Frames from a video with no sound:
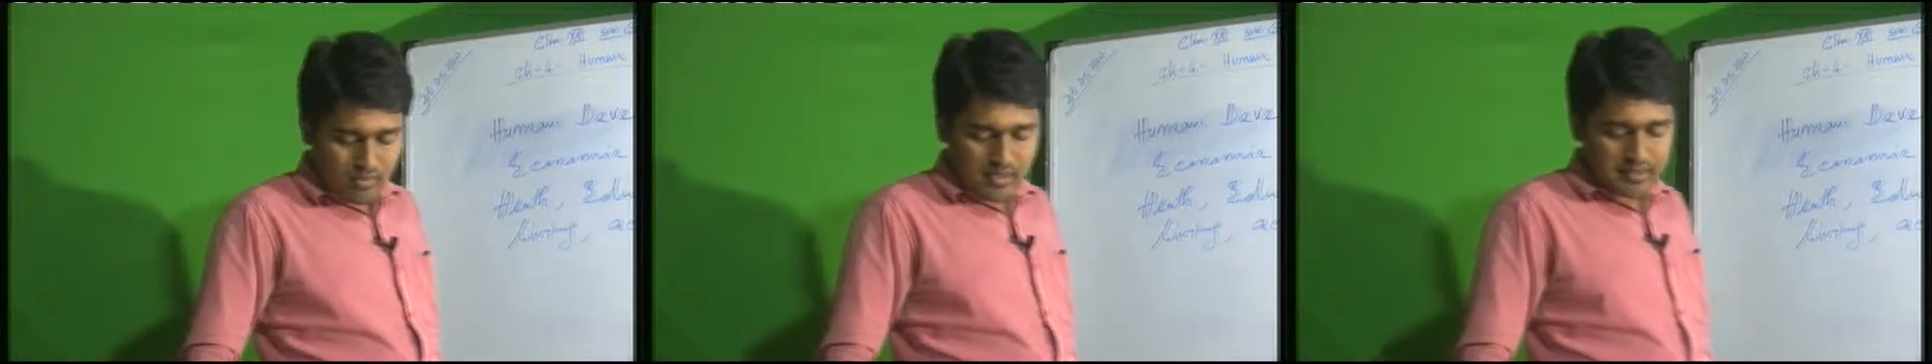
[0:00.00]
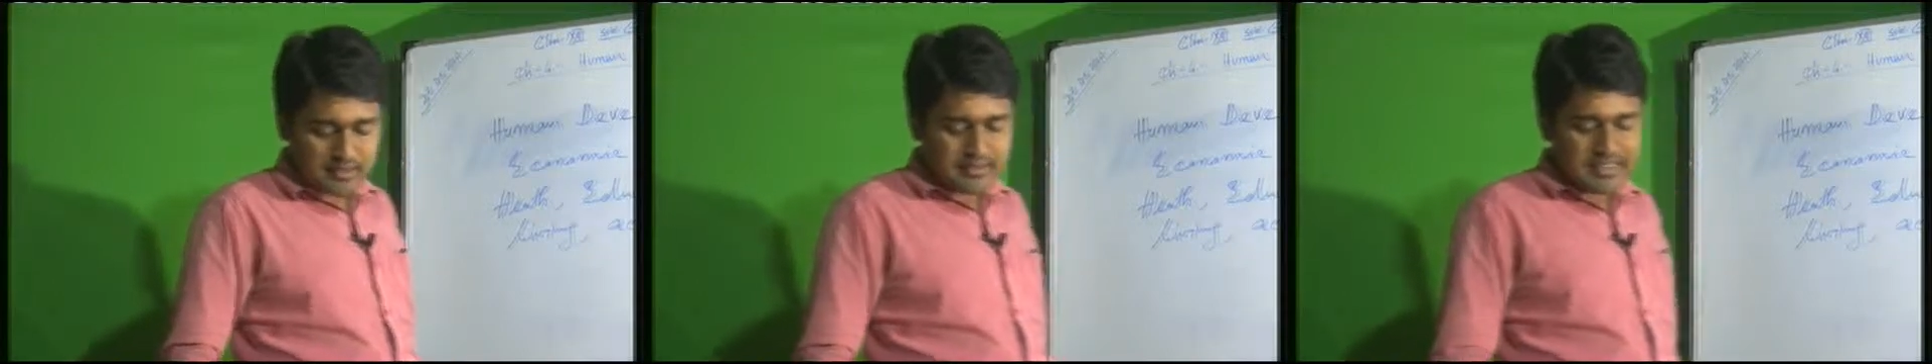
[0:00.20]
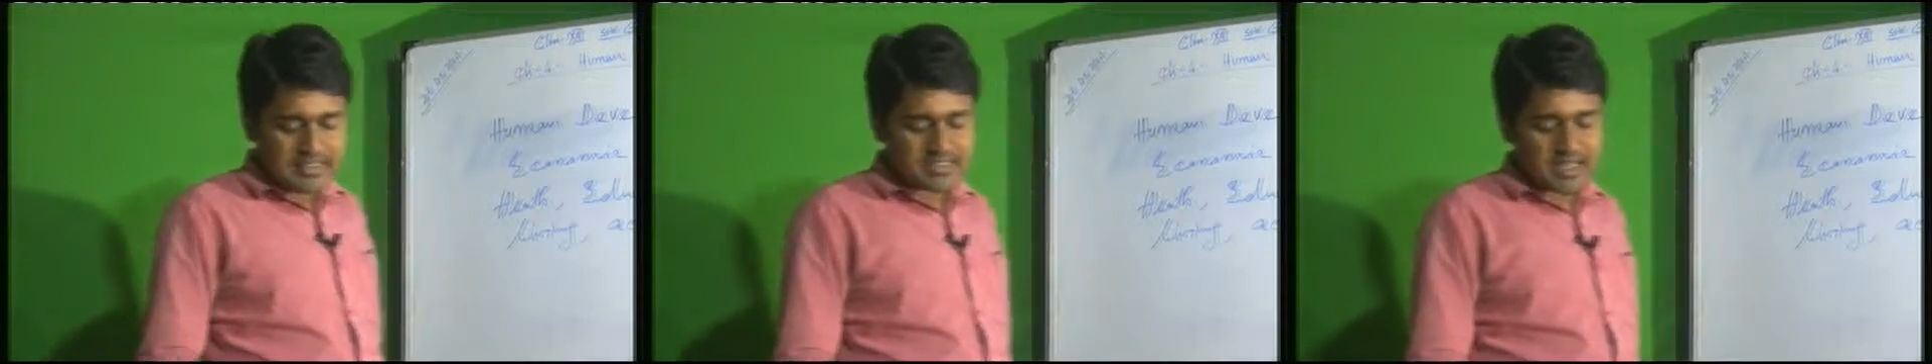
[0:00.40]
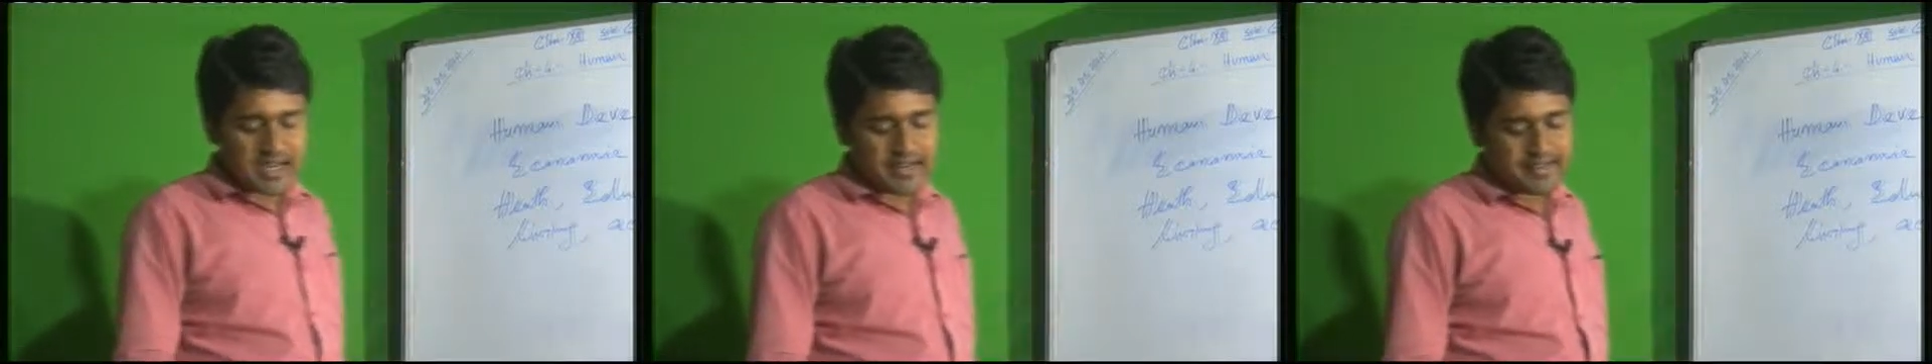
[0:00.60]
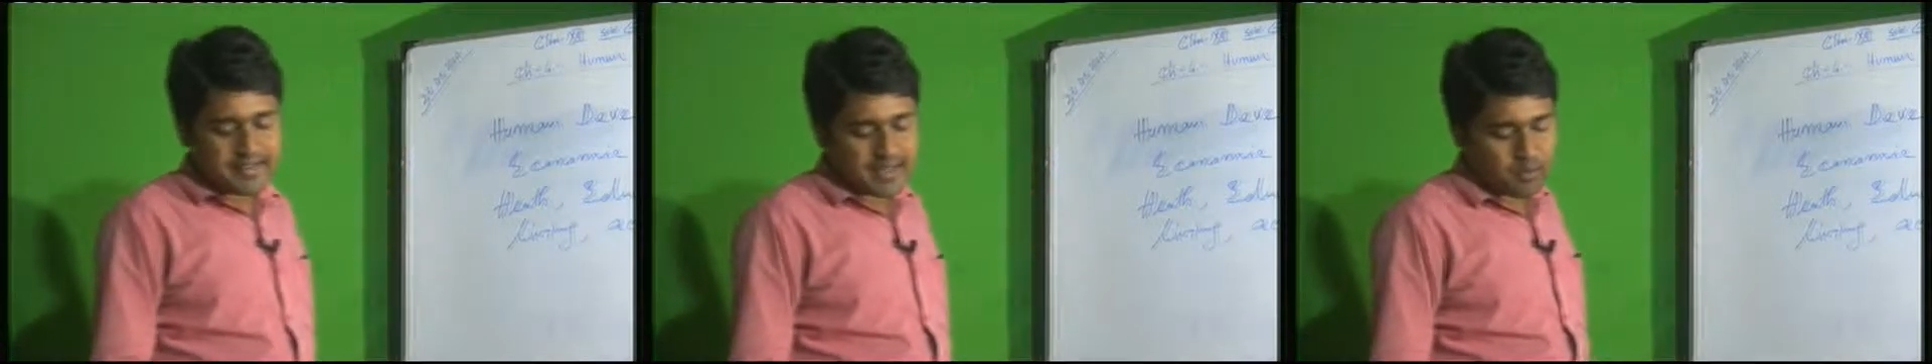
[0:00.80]
this
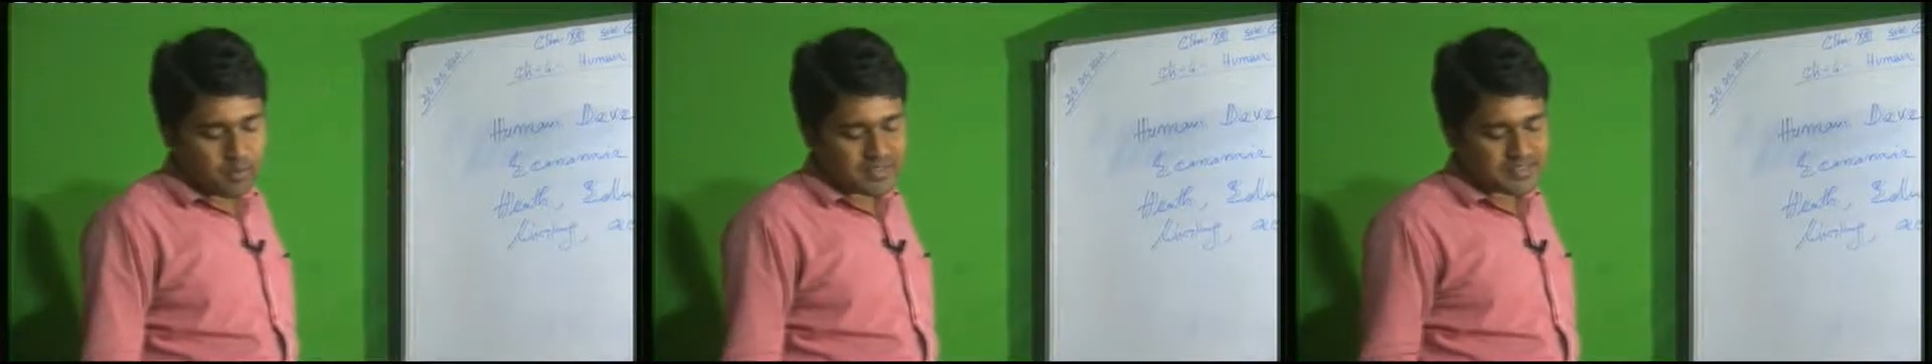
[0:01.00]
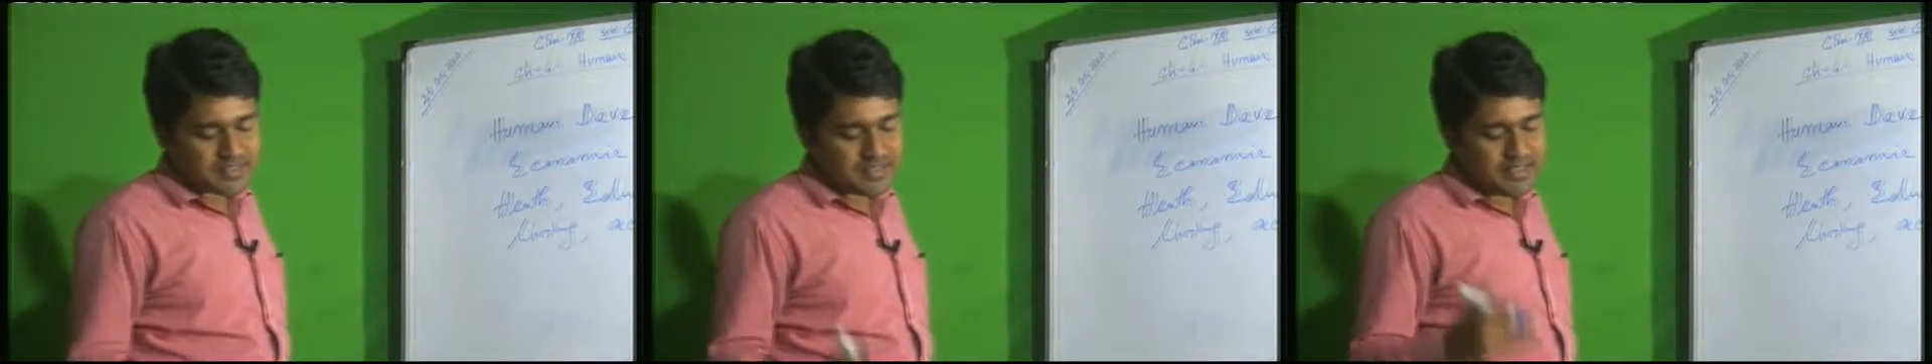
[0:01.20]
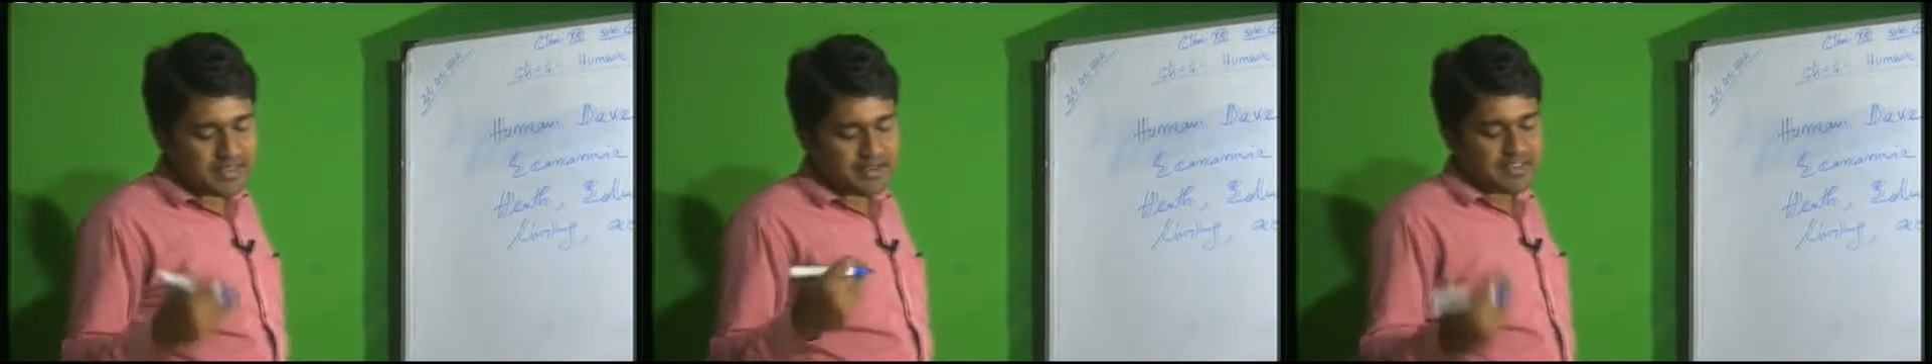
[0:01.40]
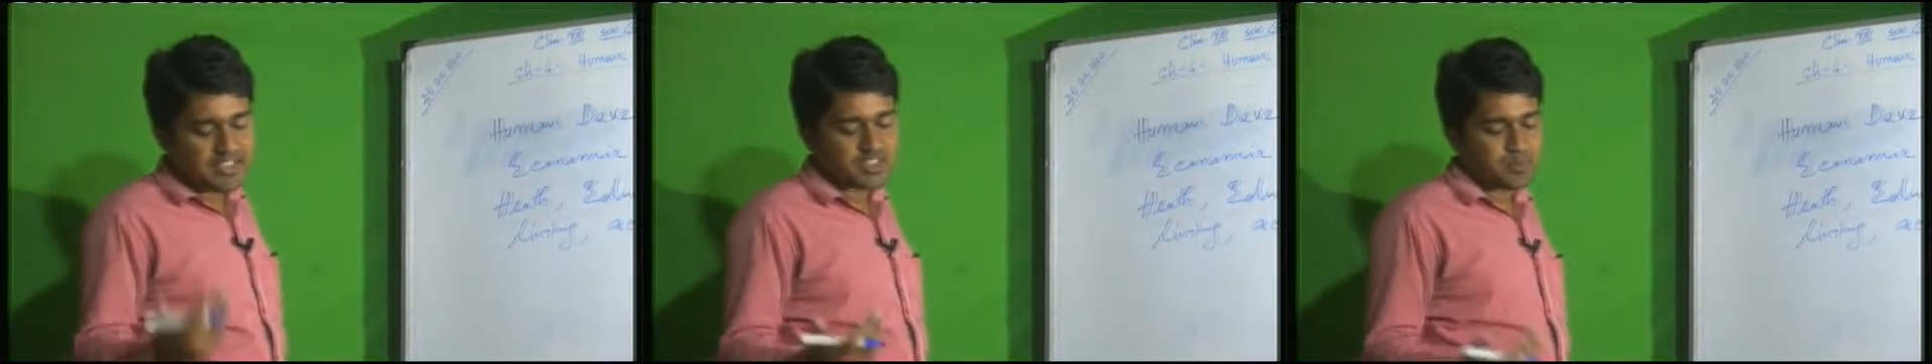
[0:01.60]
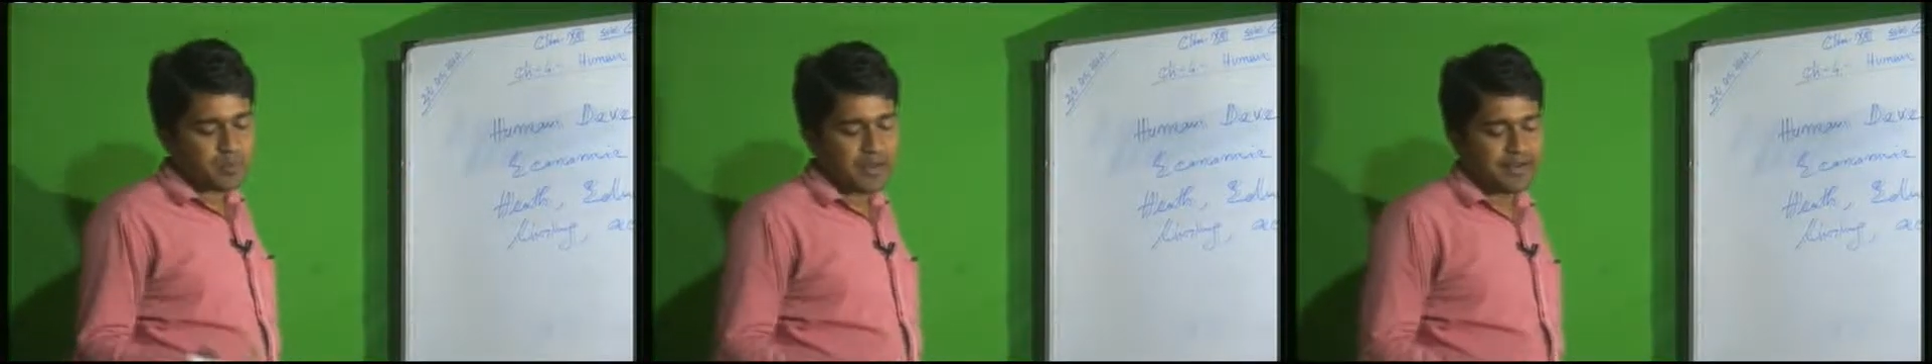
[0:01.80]
idea was clearly
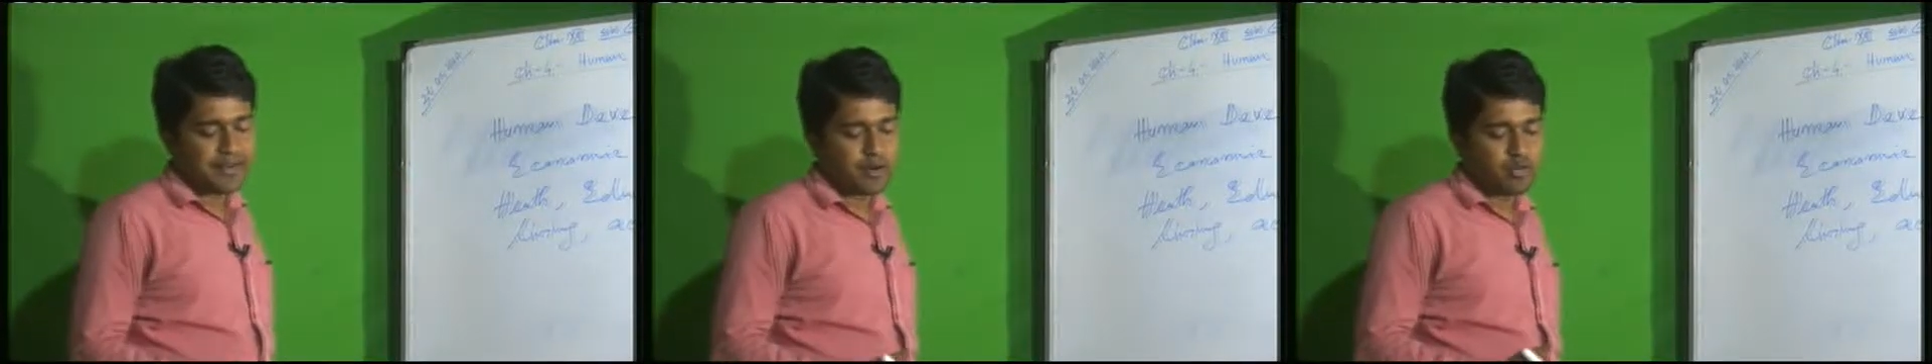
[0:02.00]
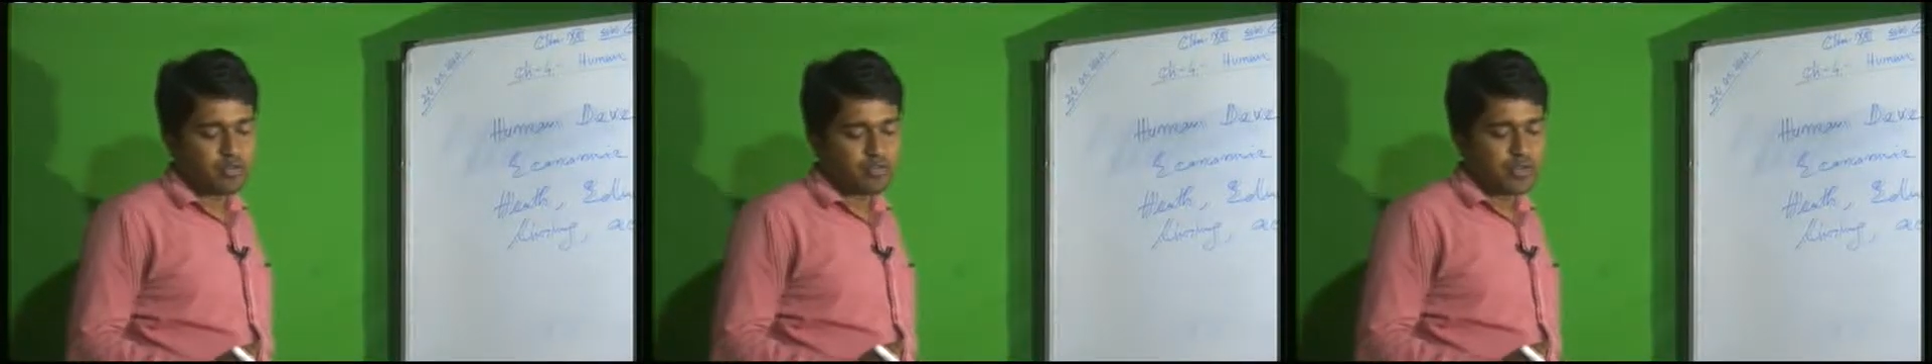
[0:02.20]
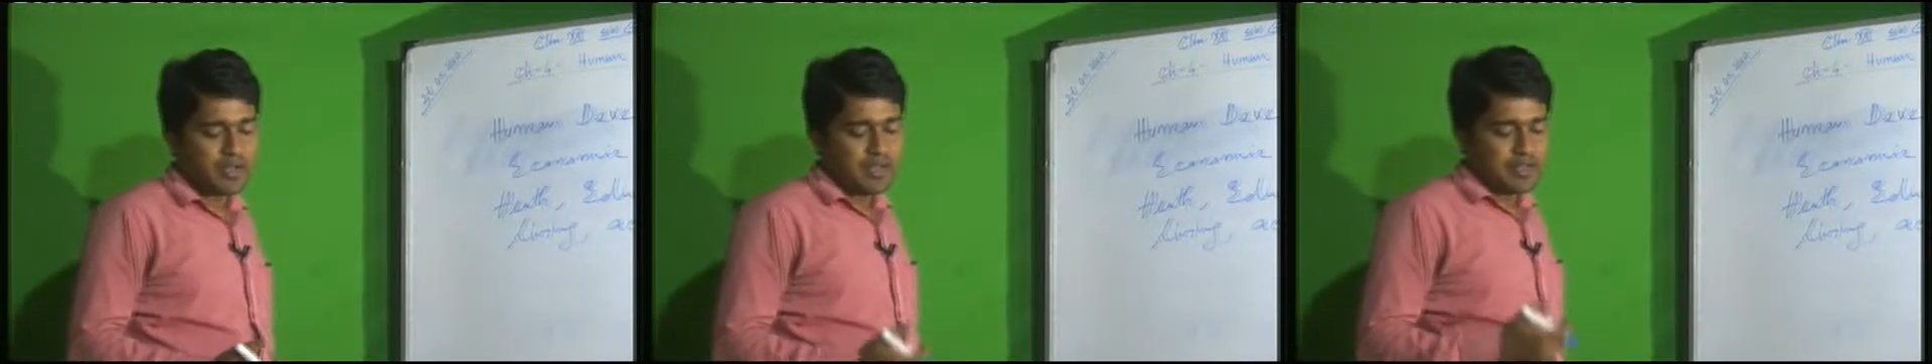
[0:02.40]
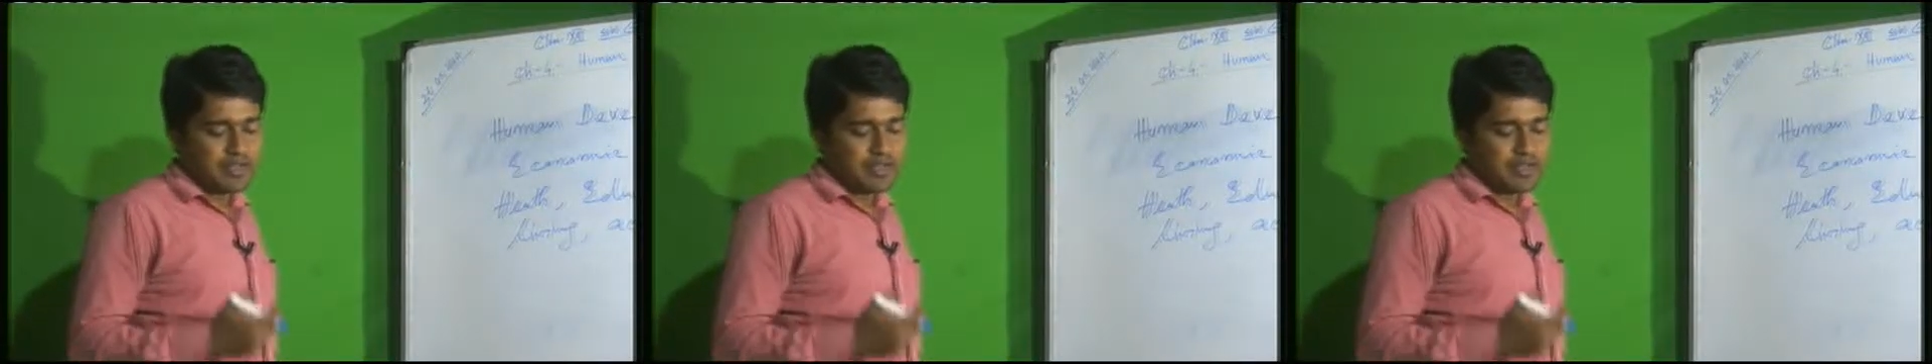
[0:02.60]
spelled out